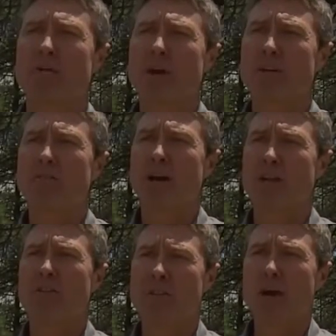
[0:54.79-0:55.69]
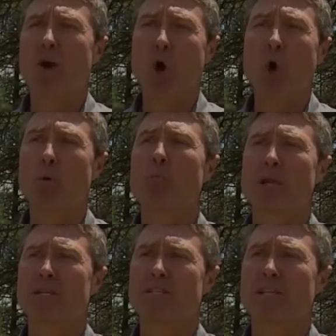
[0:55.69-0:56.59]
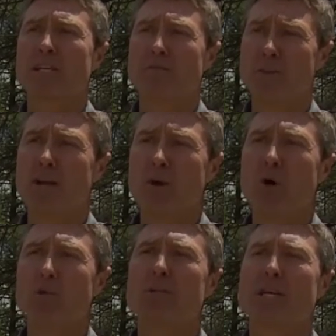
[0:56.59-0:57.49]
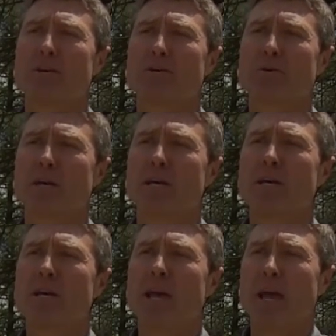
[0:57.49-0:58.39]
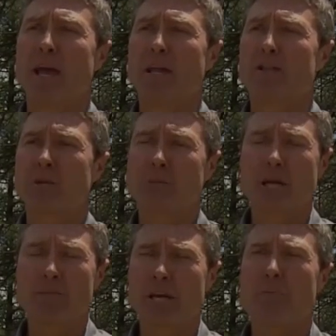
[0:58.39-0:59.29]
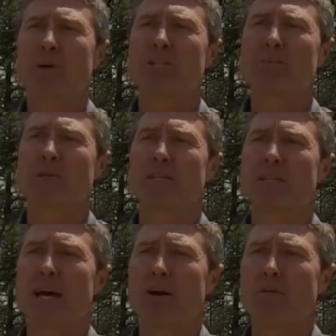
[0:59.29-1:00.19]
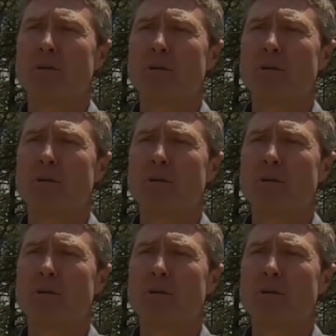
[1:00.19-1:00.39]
and trying to find their own place to live, their own territory, and sometimes that brings them into town.